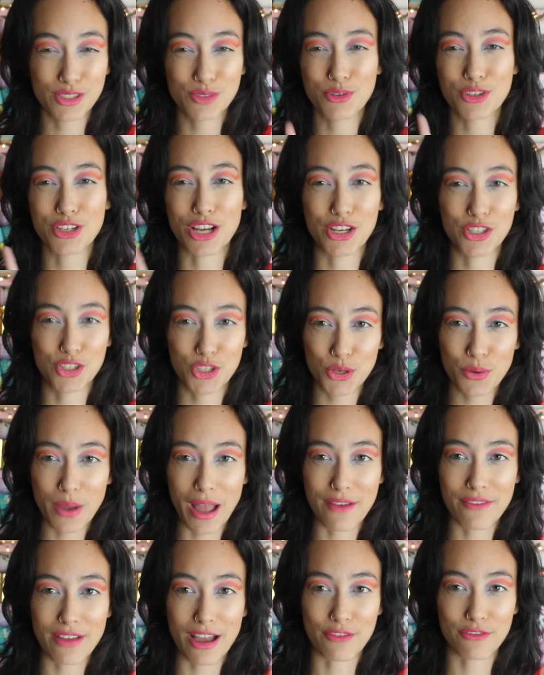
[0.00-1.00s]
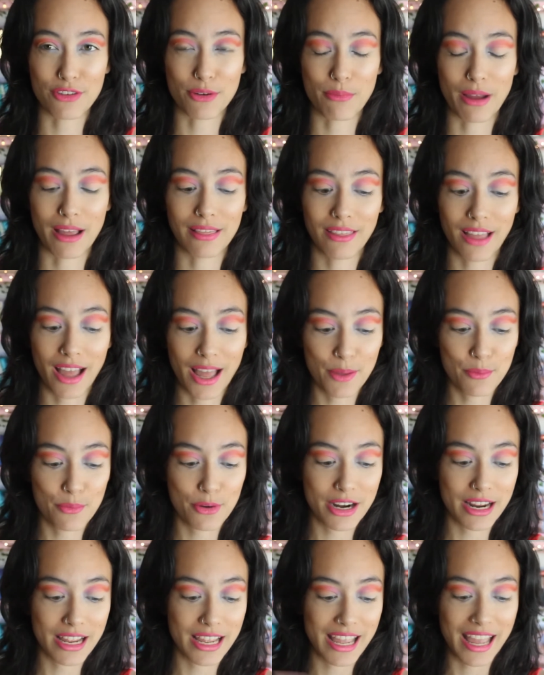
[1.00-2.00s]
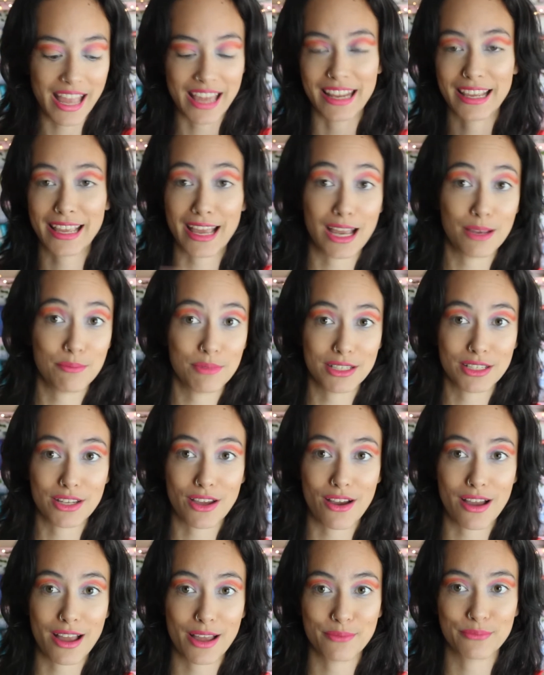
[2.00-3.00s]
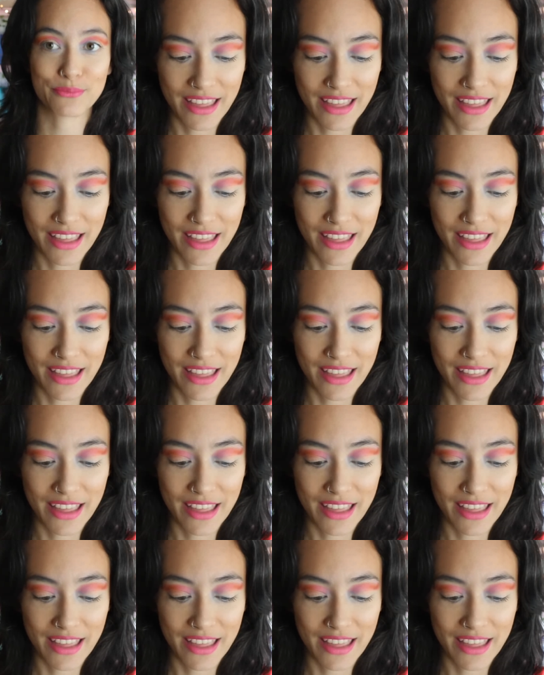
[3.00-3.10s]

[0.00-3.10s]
which I do have out from my library and it came in time.